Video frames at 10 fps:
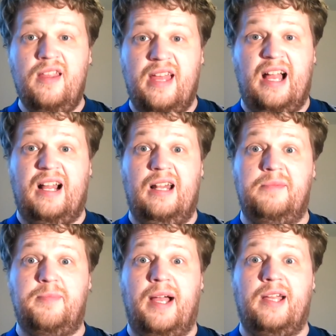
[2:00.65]
That
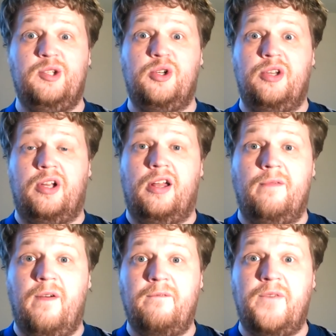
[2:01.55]
clips package could have gone
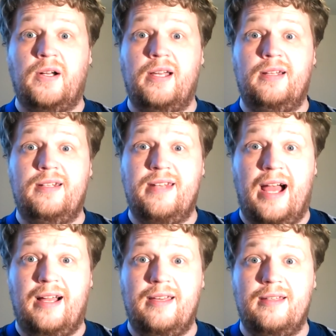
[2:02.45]
on for fucking
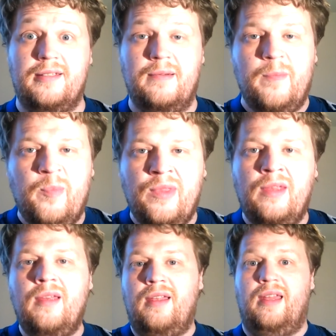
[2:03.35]
days.
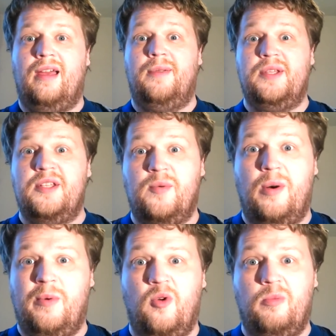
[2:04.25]
Now, this is the
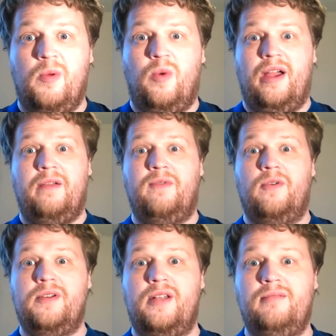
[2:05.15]
one we've all been waiting
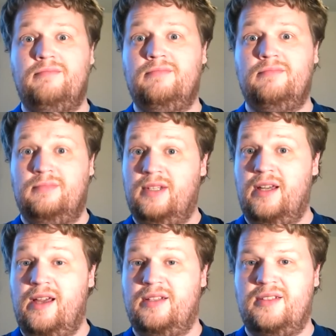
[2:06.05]
for, isn't it?
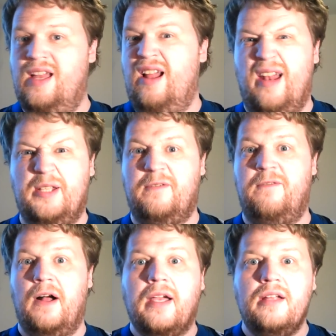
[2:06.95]
Yes, let's
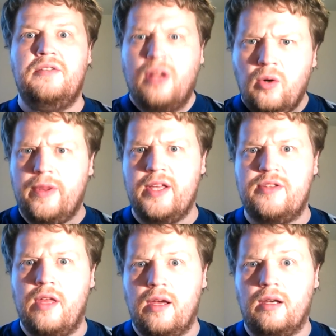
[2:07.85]
fucking do this
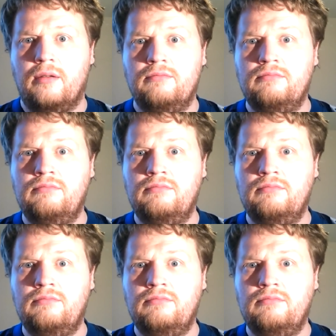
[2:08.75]
thing.